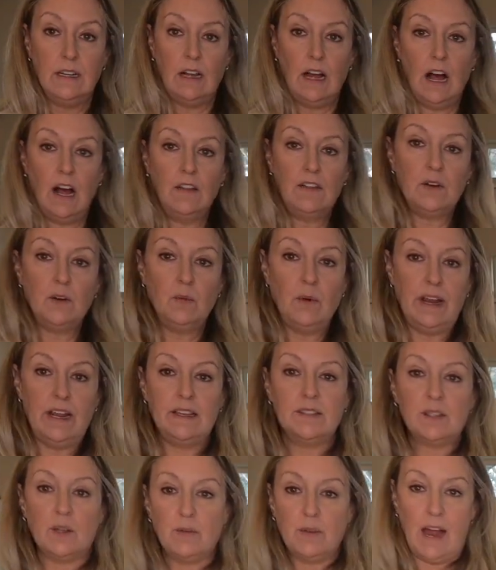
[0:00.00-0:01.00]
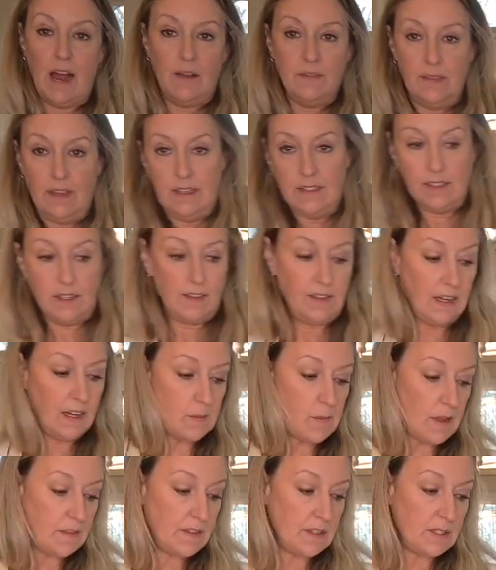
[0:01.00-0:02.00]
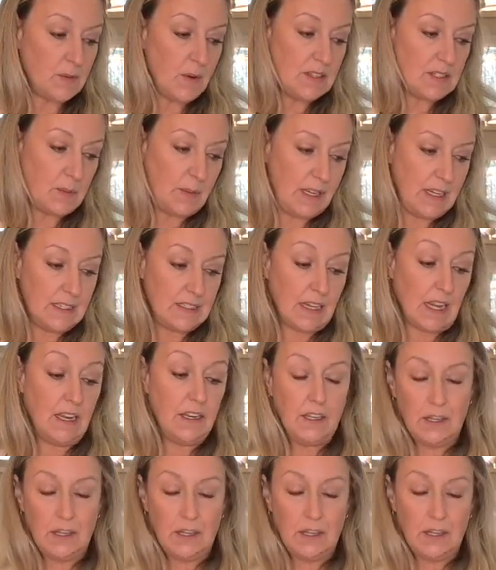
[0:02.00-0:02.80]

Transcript: other ways around this. The thing about this recipe is it